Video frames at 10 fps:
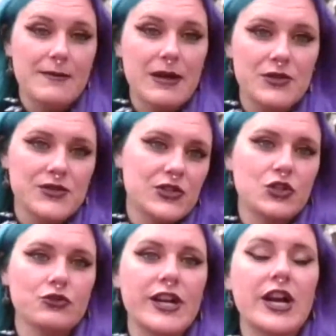my music
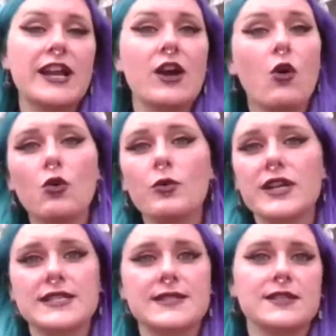career. And
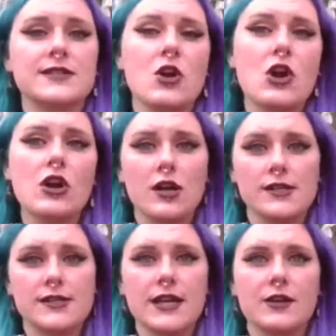always the song
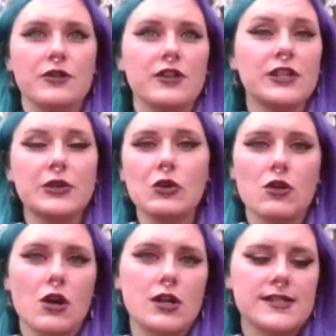content or the lyrical
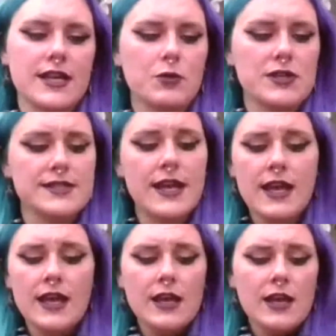content was
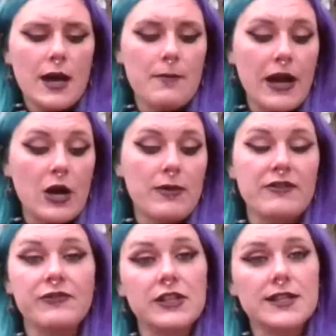about my
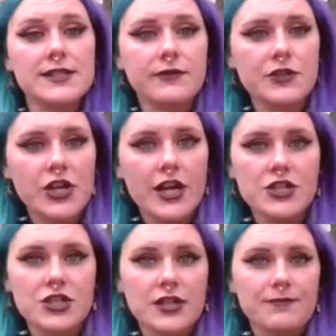feelings of
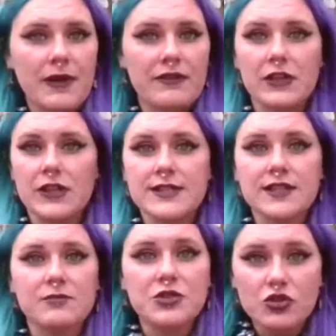rejection, my feelings
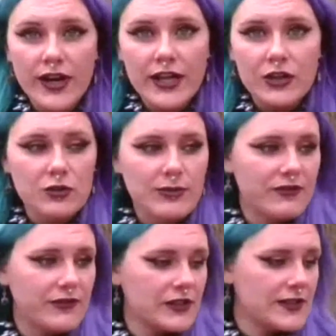of betrayal, my
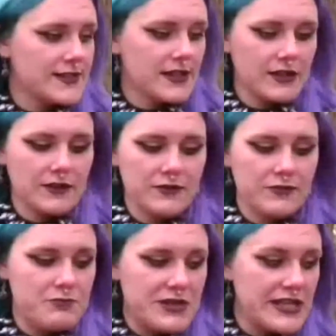feelings of
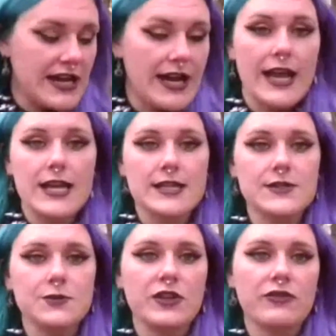being at
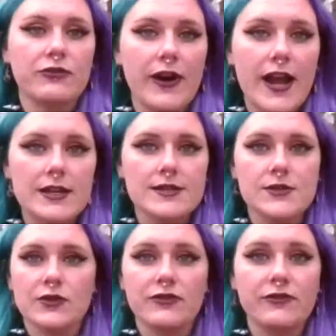ends with friends
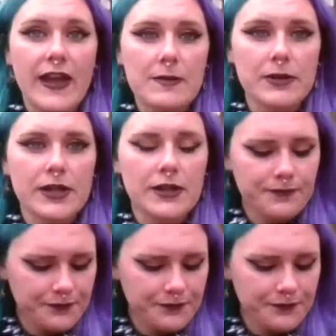or family.